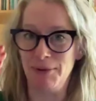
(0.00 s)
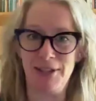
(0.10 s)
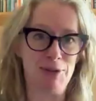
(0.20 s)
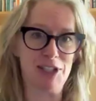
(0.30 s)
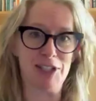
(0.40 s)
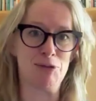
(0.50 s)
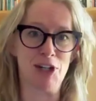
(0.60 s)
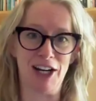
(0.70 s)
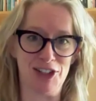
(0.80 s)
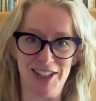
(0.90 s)
be subject to some
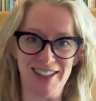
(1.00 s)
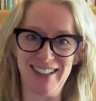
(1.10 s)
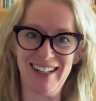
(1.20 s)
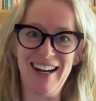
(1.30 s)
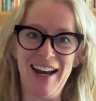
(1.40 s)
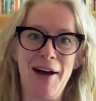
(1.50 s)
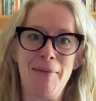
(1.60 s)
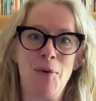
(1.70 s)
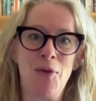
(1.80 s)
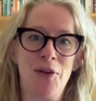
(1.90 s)
changes,
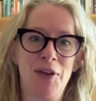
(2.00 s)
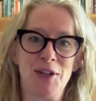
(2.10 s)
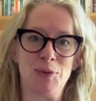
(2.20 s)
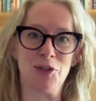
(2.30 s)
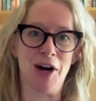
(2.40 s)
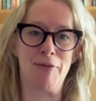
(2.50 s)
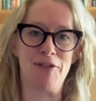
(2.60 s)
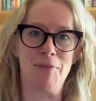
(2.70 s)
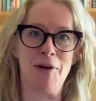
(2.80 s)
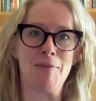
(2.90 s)
although those were scrapped for
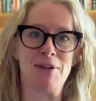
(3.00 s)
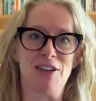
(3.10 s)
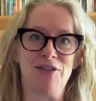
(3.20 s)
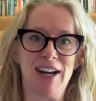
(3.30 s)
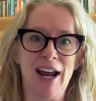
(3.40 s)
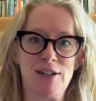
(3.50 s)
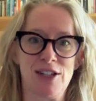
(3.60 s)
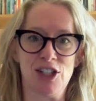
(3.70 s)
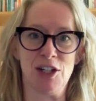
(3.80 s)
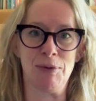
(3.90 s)
the moment. So for now, it's
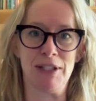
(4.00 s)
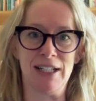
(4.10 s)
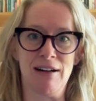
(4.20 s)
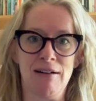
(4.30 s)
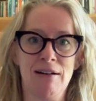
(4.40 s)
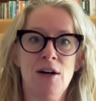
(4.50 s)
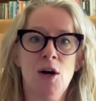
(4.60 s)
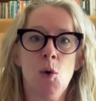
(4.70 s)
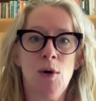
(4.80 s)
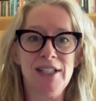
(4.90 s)
the GPDR.
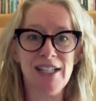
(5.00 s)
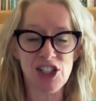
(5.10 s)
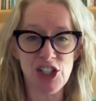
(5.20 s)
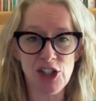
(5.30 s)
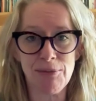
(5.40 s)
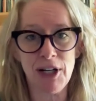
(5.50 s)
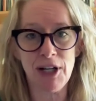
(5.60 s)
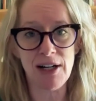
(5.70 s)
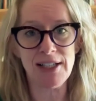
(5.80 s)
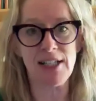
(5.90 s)
We did actually do some
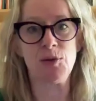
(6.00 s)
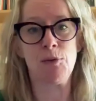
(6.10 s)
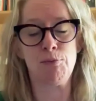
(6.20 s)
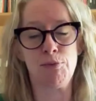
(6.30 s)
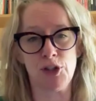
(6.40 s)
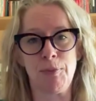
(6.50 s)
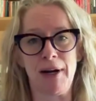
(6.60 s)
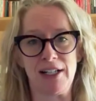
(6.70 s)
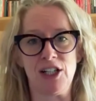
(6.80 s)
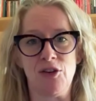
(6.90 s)
guidance with
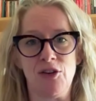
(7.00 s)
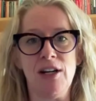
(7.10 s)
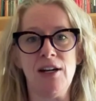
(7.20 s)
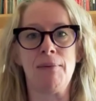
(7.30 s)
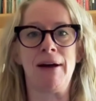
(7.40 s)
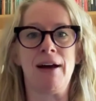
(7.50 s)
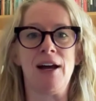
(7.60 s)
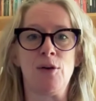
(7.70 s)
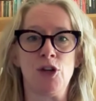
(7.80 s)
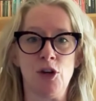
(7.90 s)
Prospects Union about
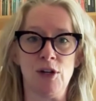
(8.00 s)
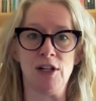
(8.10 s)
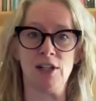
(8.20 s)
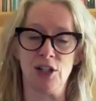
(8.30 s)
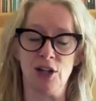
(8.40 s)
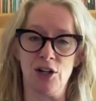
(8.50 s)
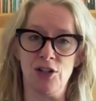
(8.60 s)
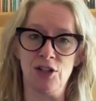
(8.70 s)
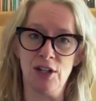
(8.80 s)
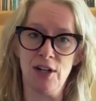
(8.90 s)
how unions
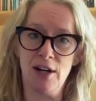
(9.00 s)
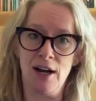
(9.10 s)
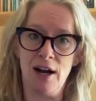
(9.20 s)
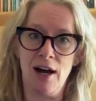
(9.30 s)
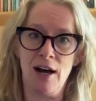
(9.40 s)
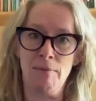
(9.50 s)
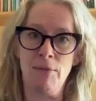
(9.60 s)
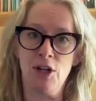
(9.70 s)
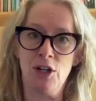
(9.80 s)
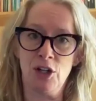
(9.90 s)
could
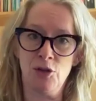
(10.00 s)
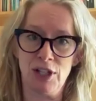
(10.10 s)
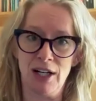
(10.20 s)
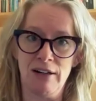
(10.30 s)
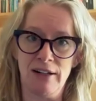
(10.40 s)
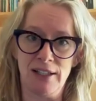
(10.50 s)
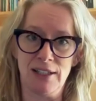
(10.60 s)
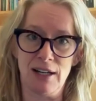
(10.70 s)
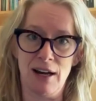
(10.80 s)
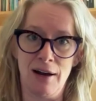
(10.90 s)

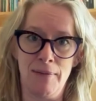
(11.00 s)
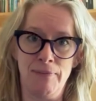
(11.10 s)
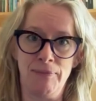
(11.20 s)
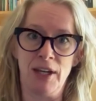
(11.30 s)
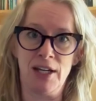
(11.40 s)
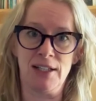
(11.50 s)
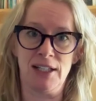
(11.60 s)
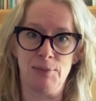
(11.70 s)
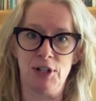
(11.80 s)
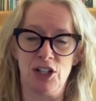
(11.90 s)
utilise
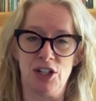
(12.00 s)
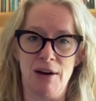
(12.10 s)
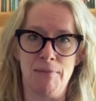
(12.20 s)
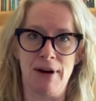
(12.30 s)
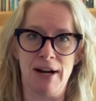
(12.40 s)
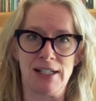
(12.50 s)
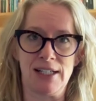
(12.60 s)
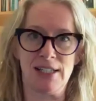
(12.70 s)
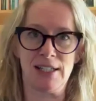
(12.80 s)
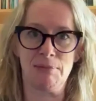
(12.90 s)
data protection impact
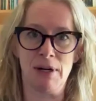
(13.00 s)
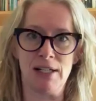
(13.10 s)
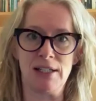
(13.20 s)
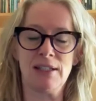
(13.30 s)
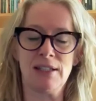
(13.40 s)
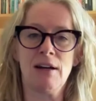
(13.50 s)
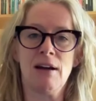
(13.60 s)
assessments,